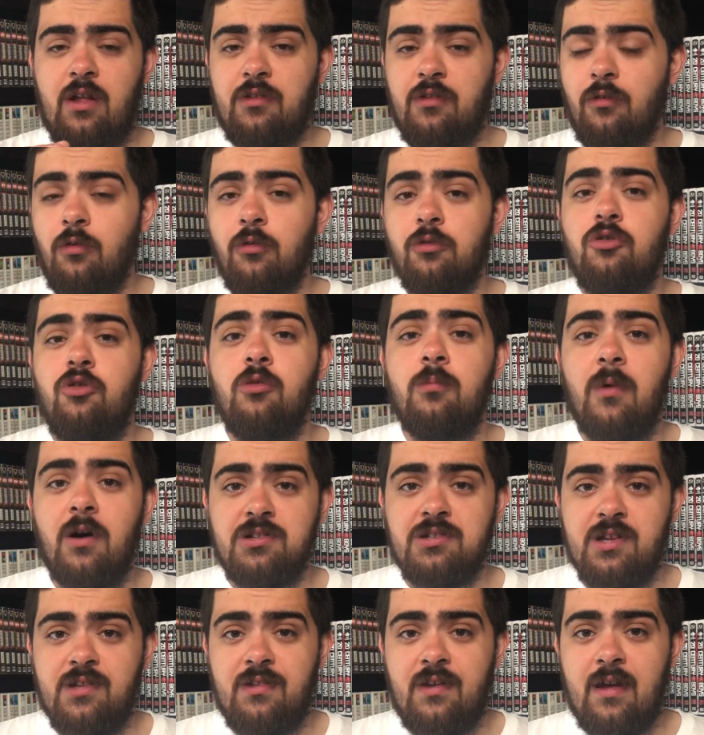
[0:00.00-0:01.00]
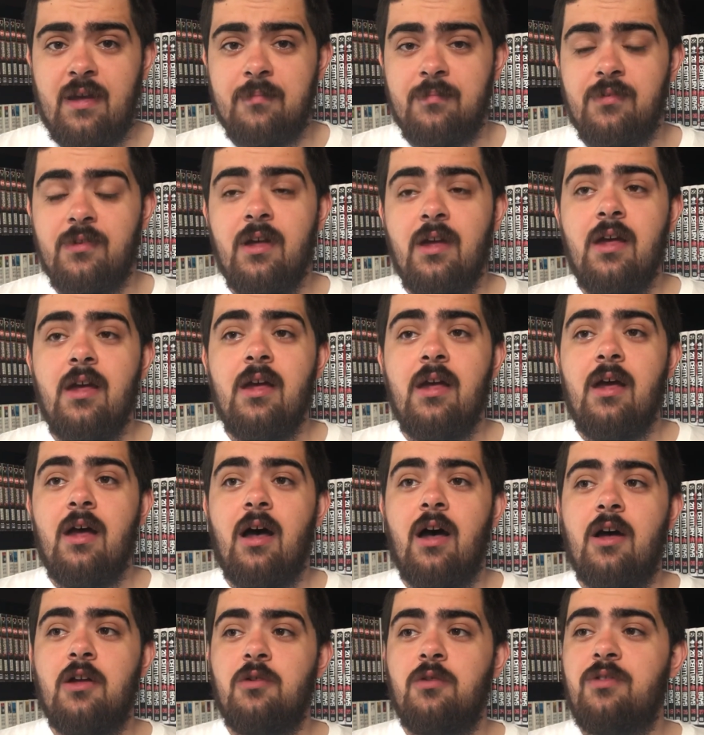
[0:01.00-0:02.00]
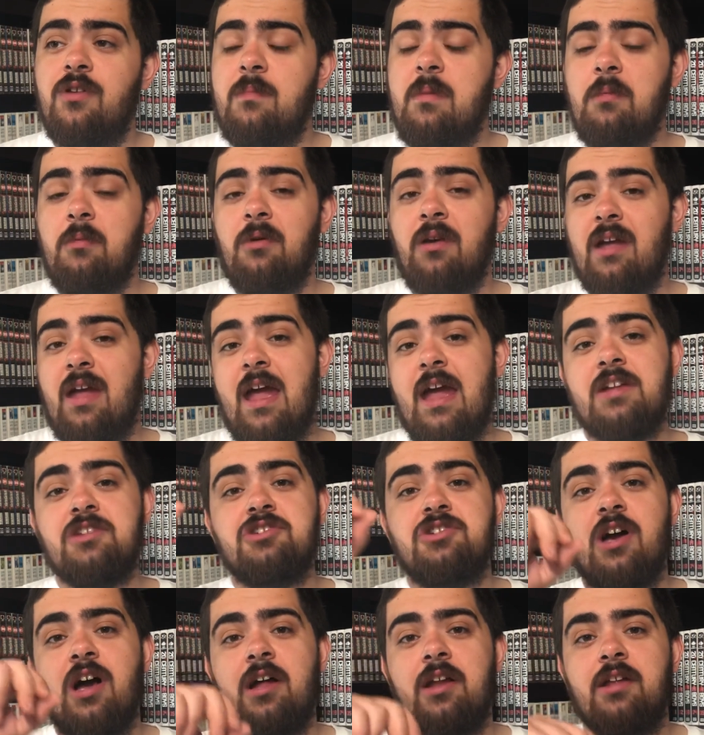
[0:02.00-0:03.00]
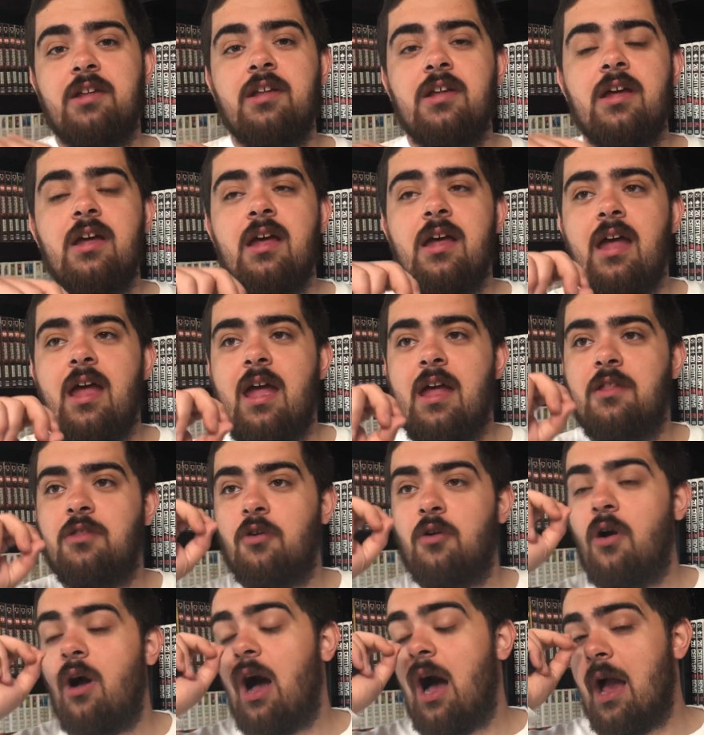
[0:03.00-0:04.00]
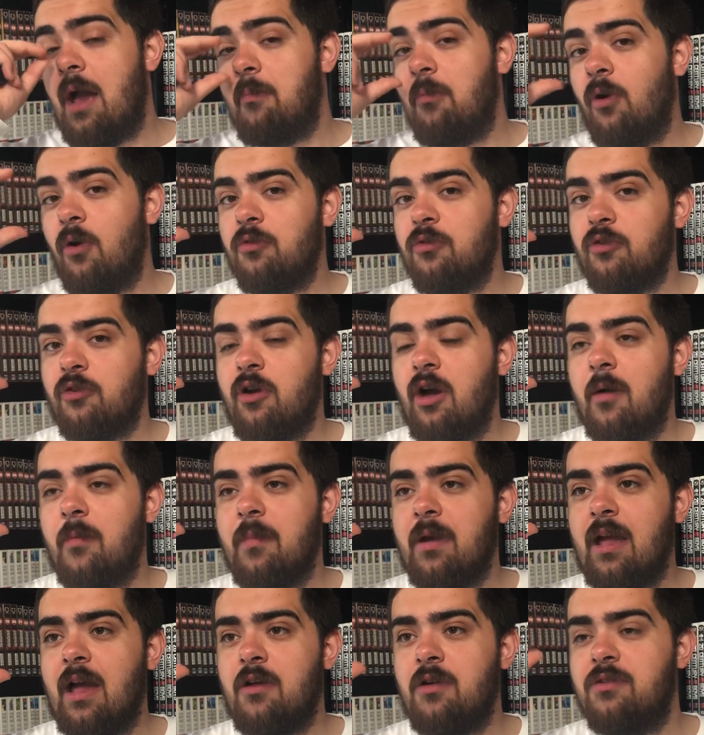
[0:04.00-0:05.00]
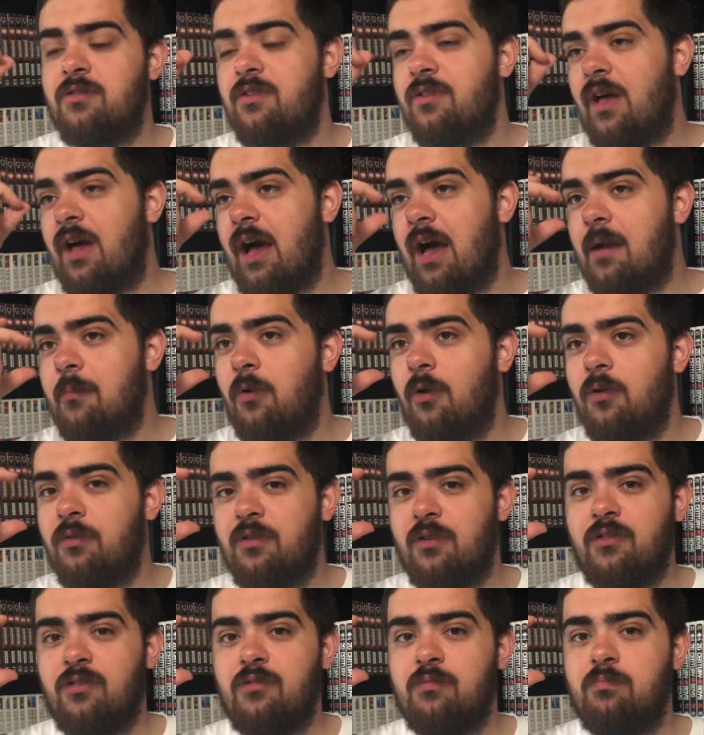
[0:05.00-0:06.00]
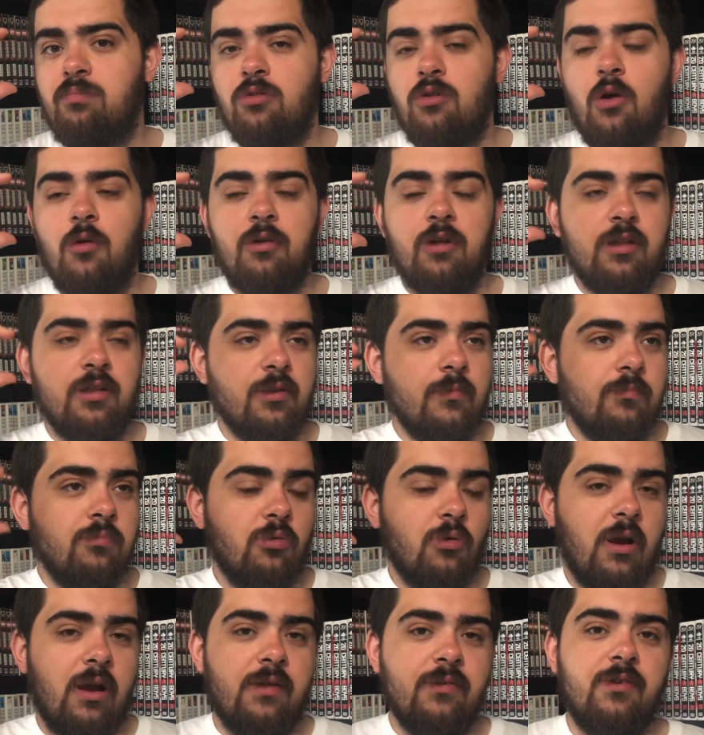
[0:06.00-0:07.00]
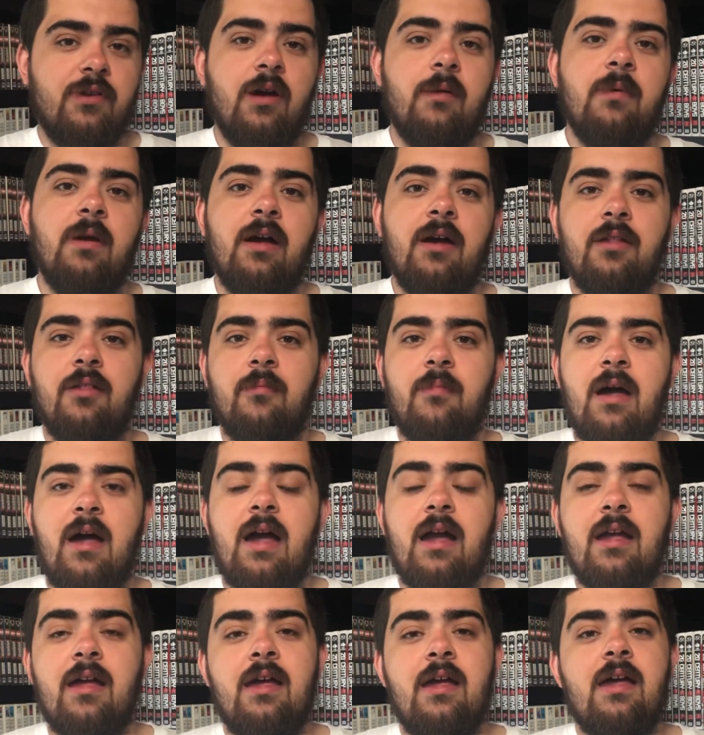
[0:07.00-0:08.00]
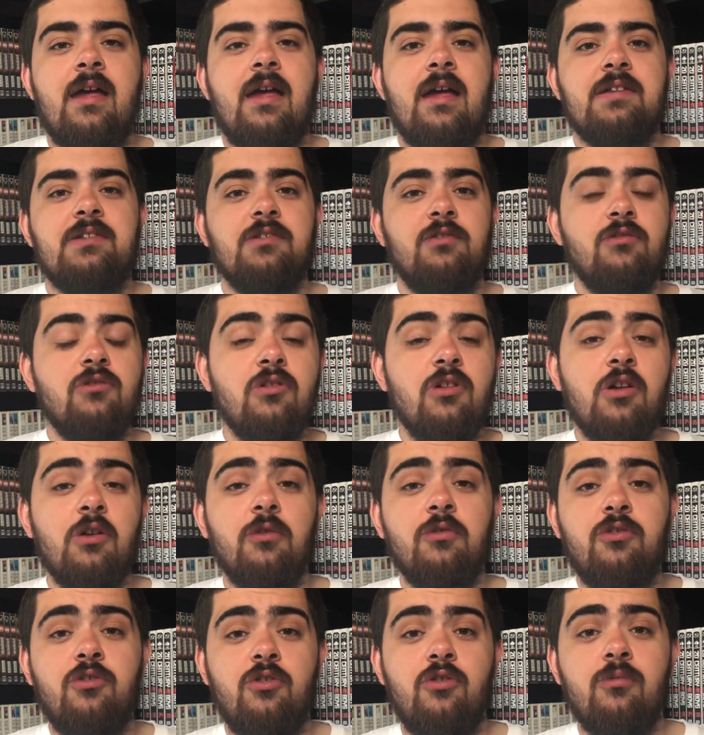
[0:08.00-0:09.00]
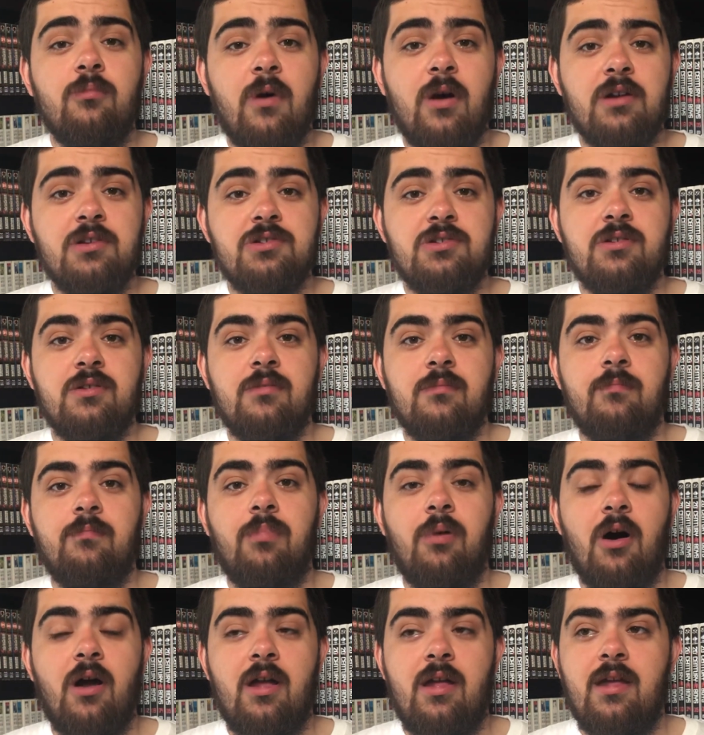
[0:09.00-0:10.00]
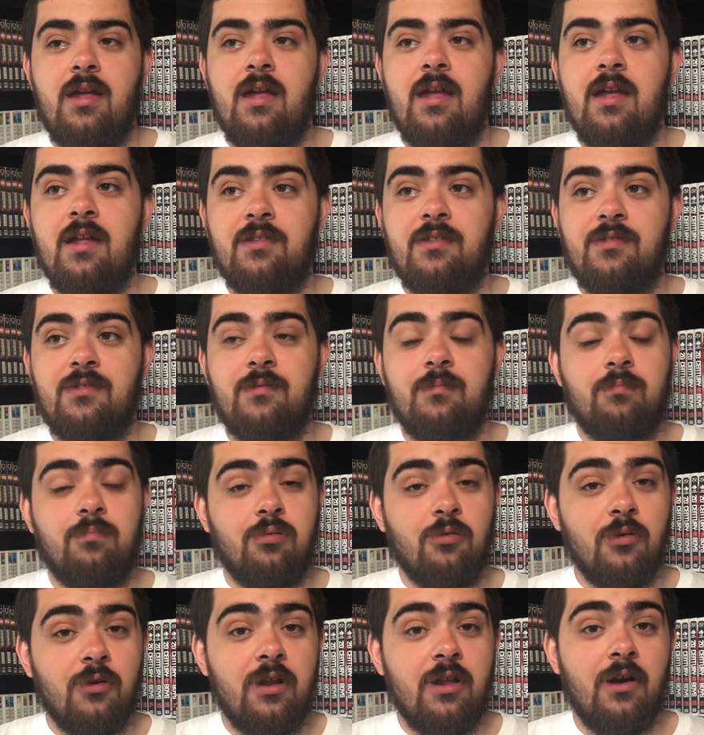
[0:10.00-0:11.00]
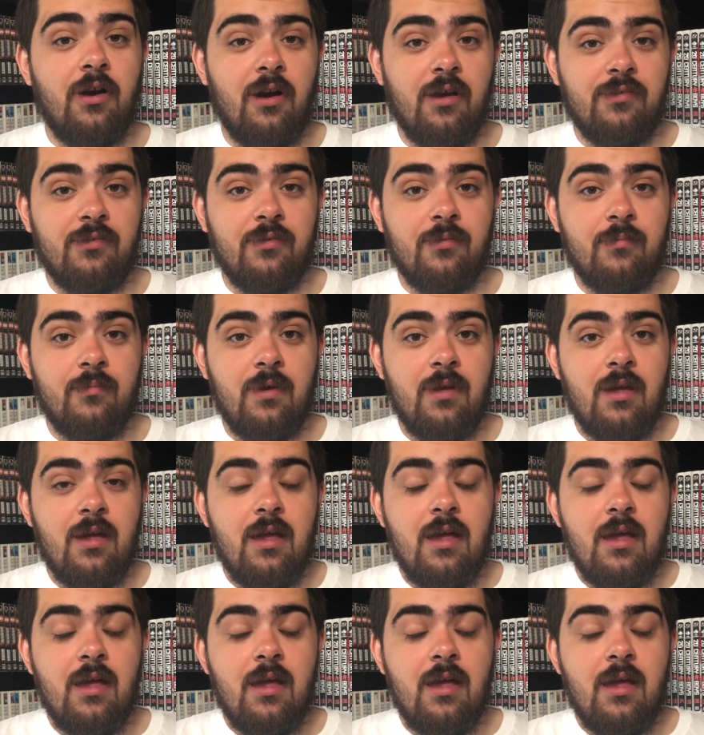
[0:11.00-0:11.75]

it's a little too much at times. You see people get headshotted and their eyeballs are coming out. You see the eyeballs exploding, the brains coming out of the back. It's a little too much, but it's pretty awesome.